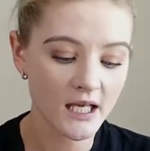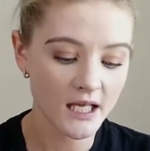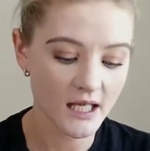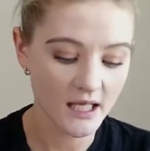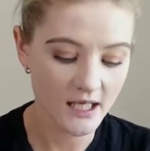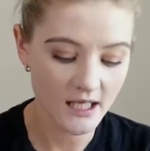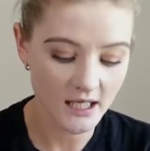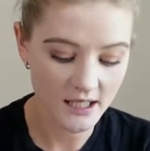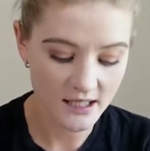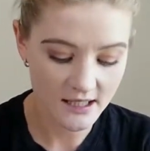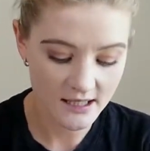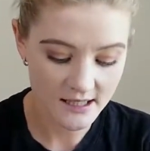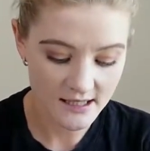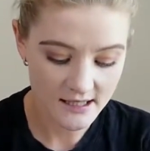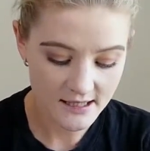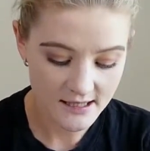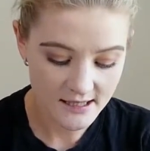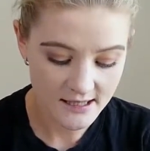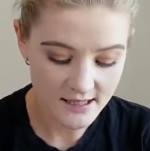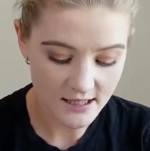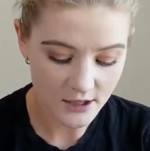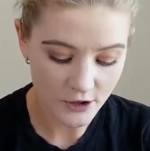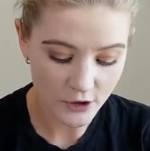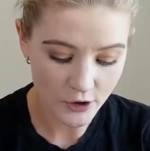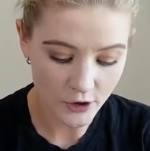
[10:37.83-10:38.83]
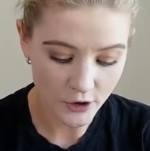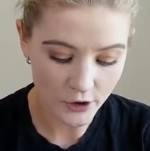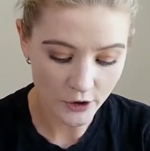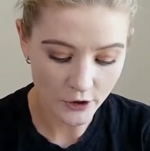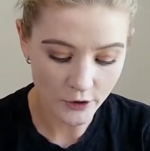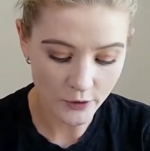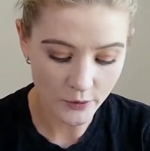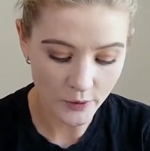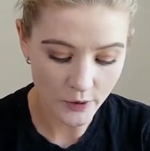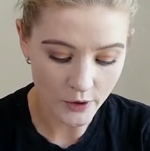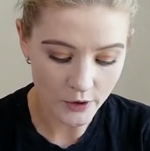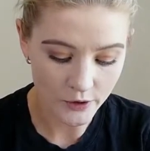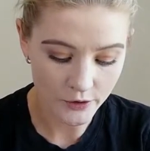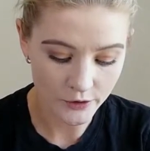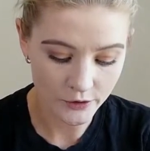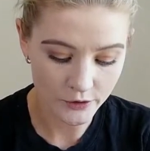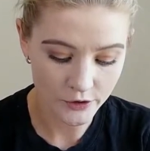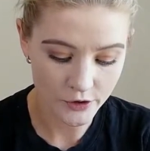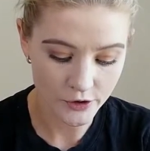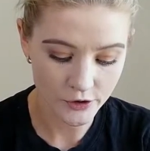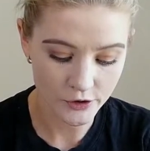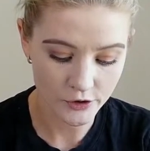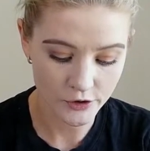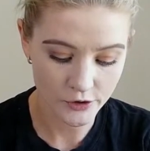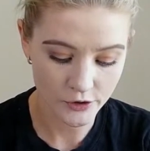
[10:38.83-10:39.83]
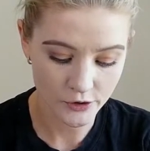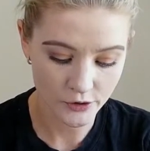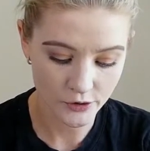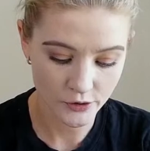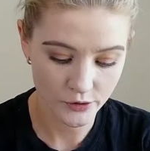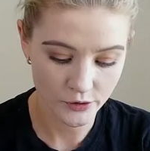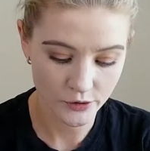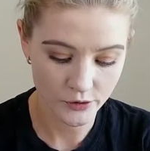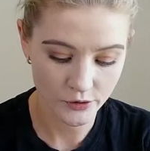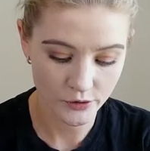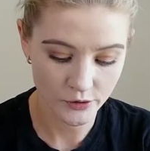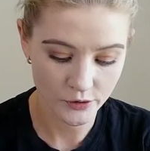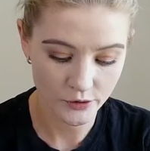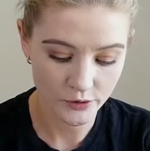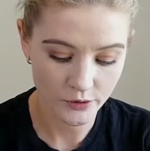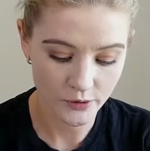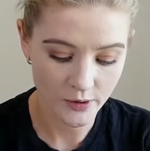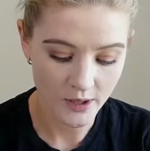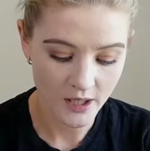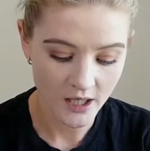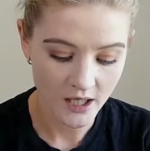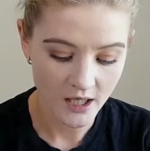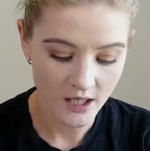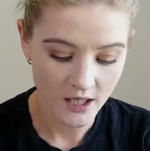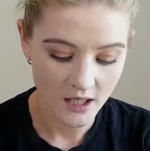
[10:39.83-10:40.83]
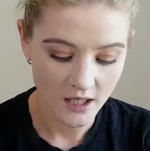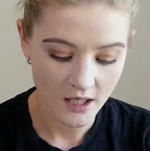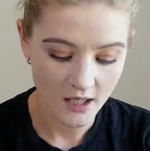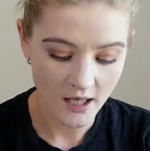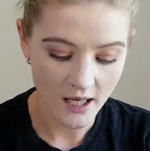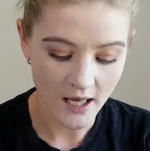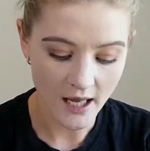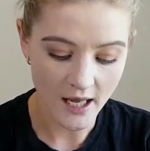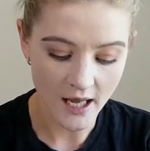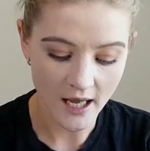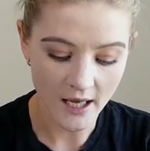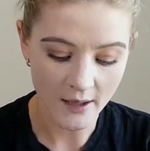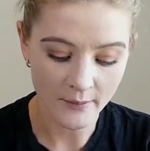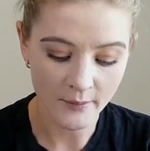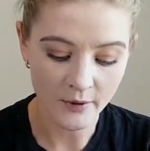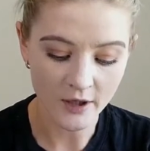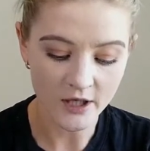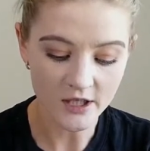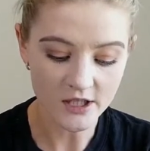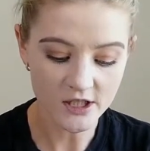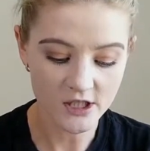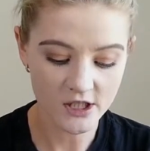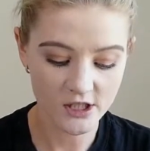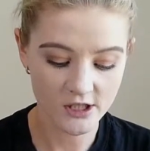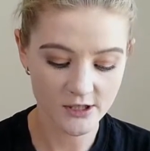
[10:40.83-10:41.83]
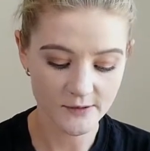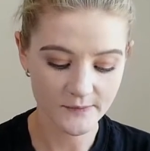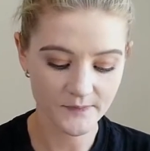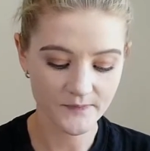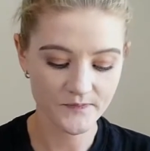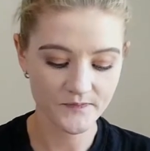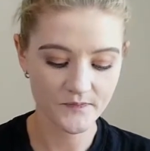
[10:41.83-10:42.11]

is go on to airbrush.